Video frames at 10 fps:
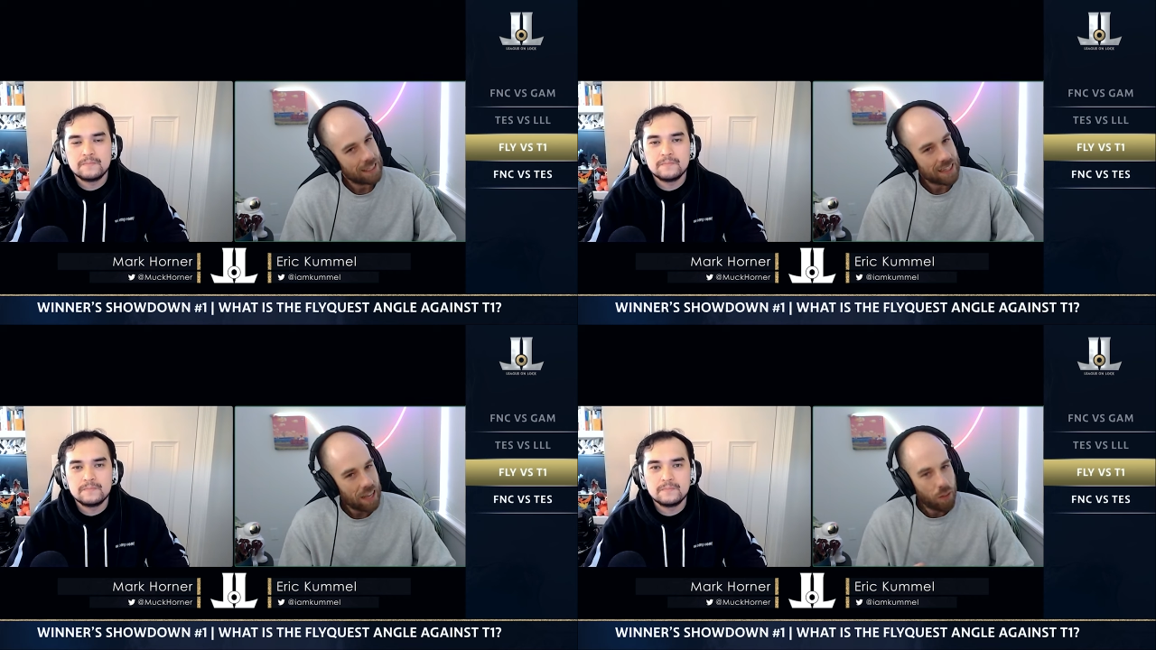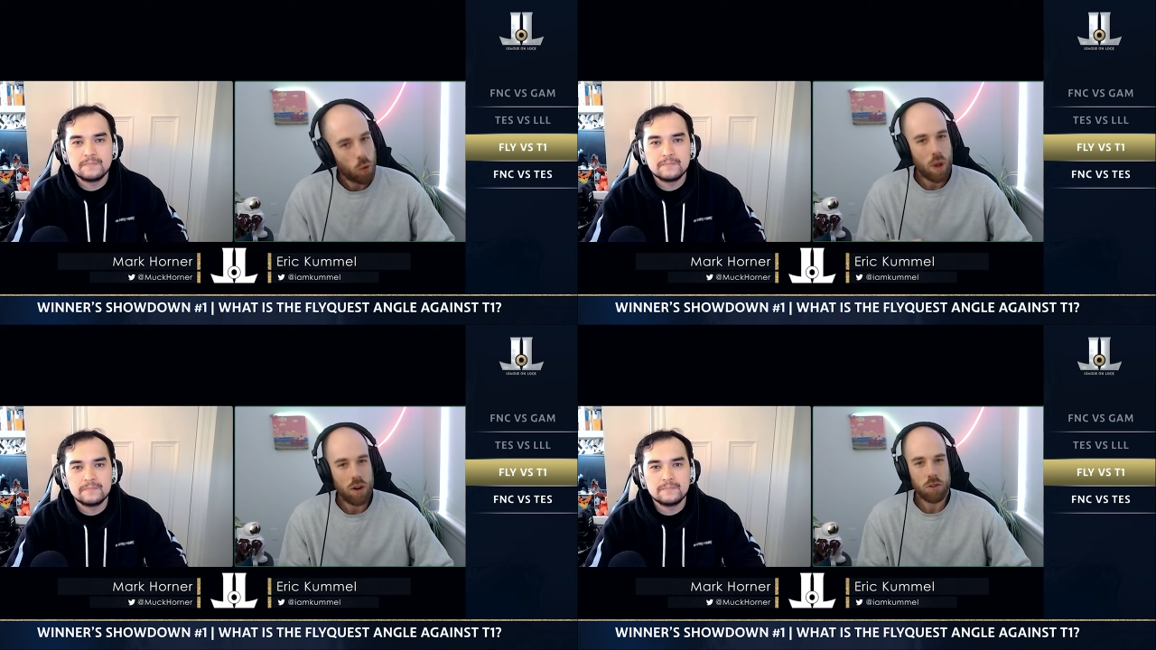Speaker 1: the other
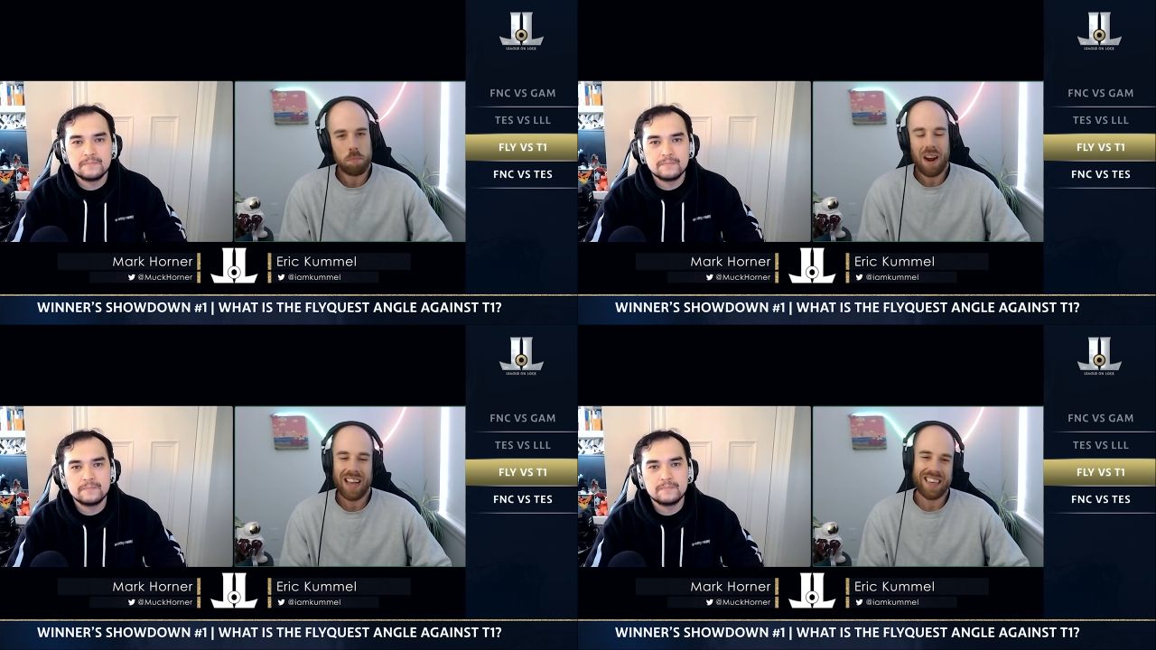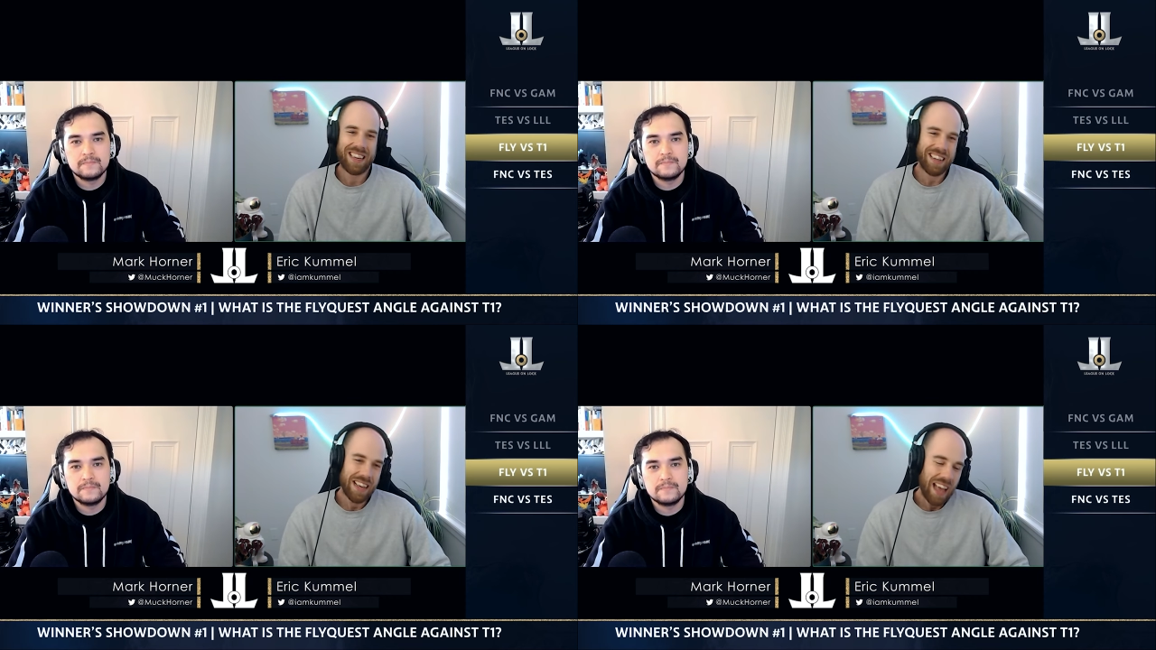winner's
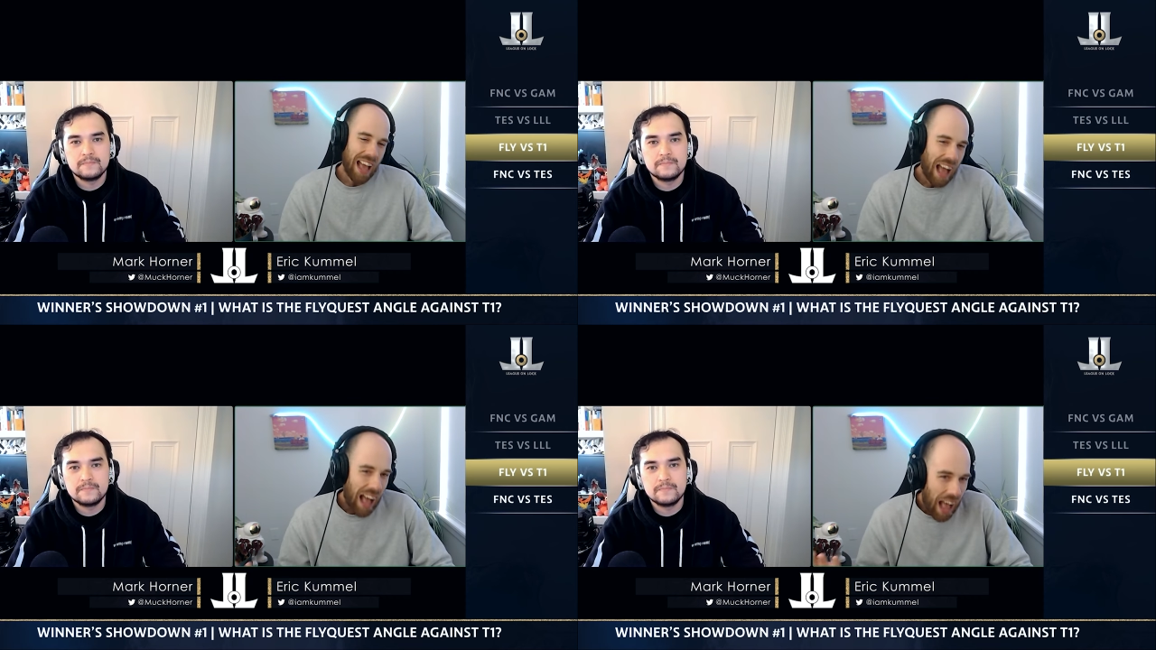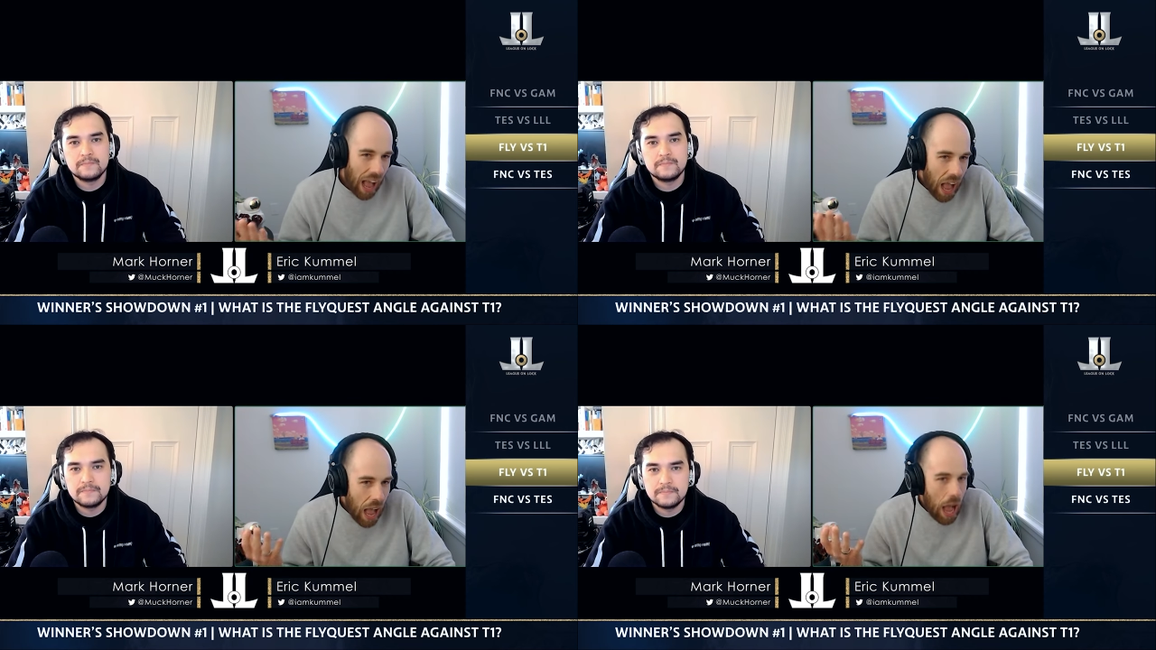bracket.
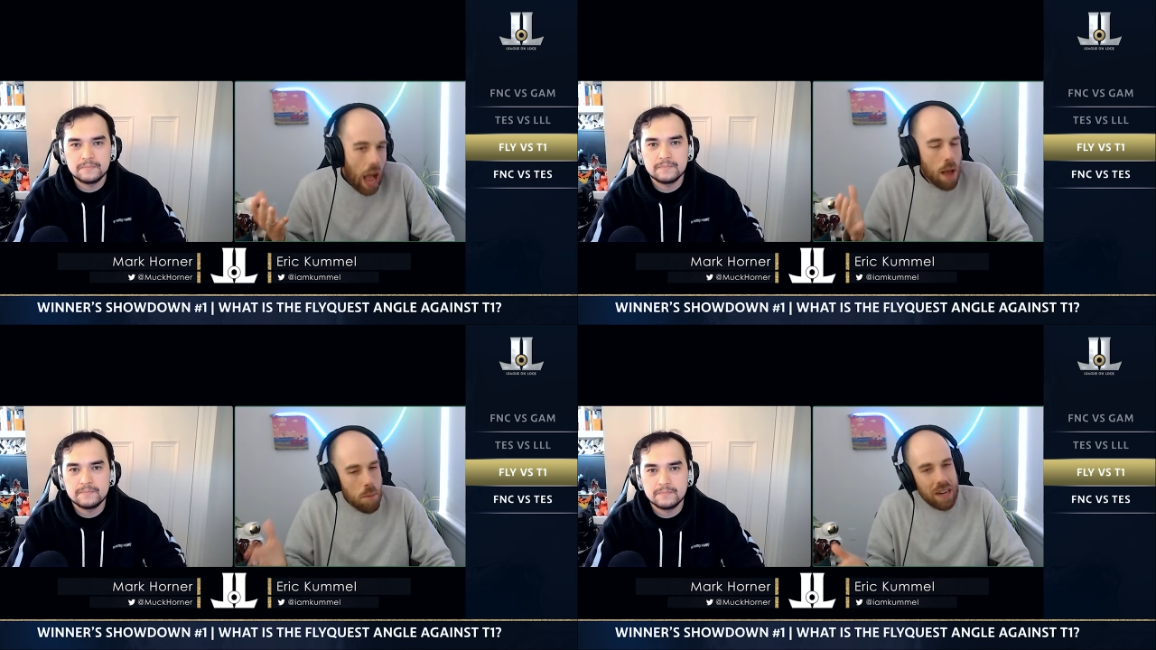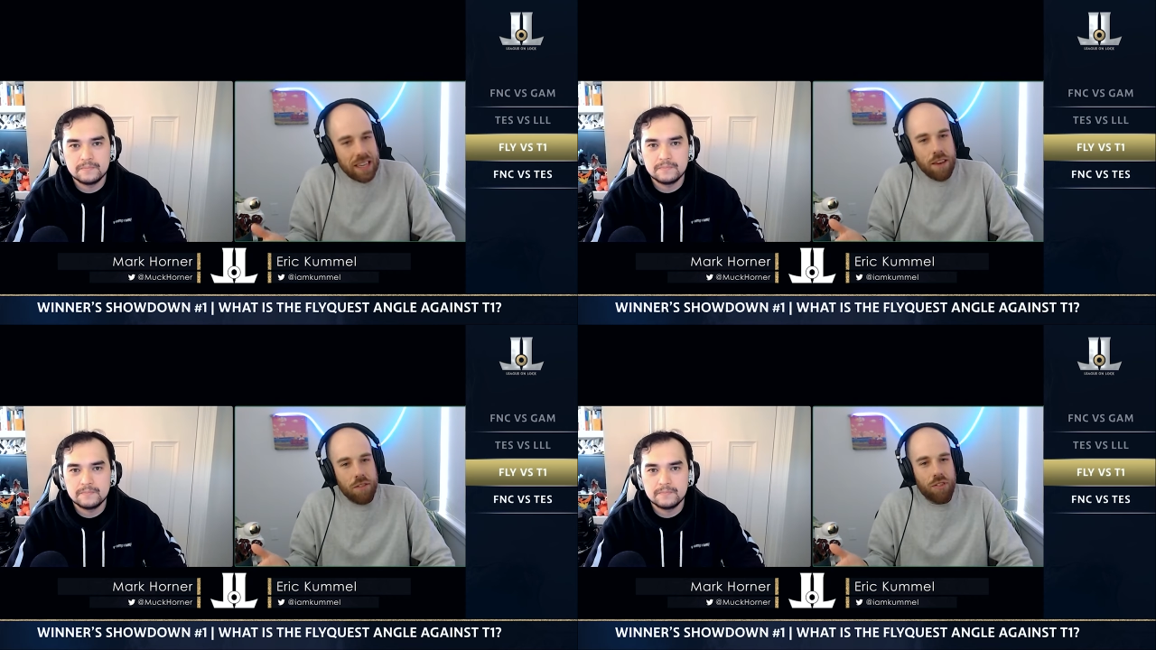I'm going to
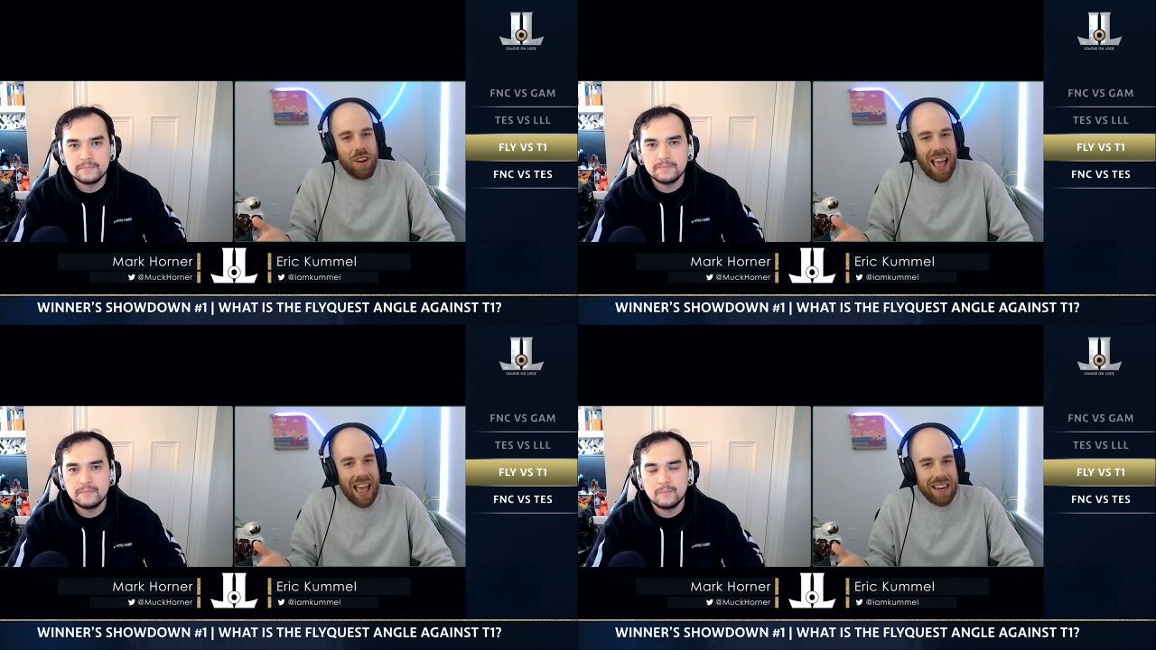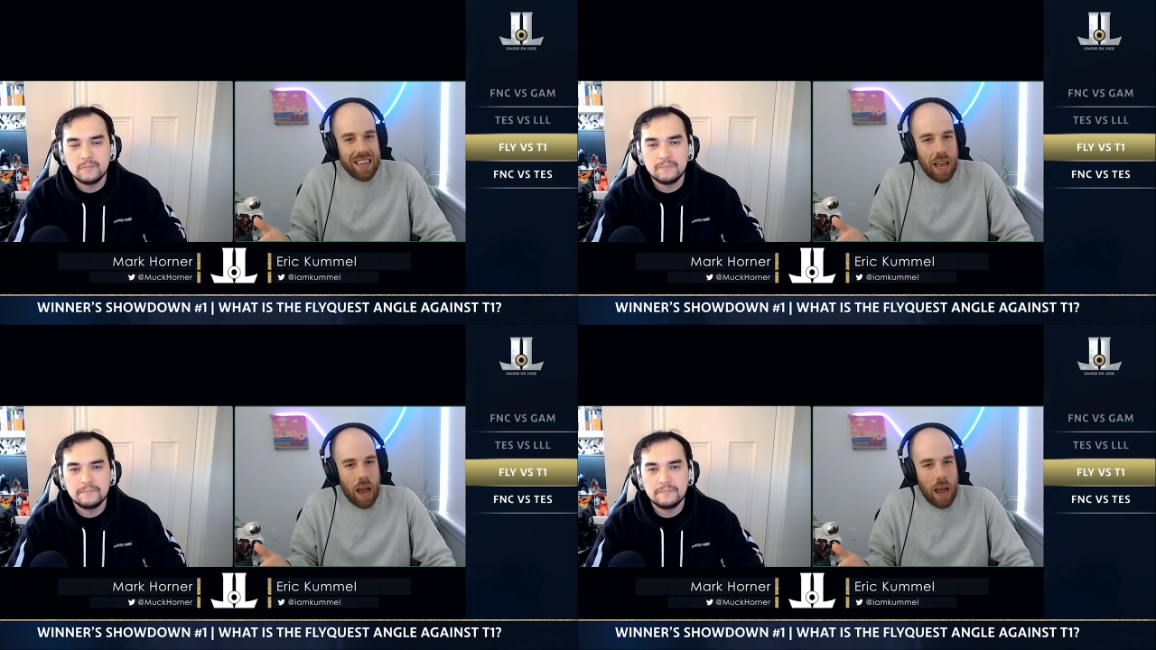give Fnatic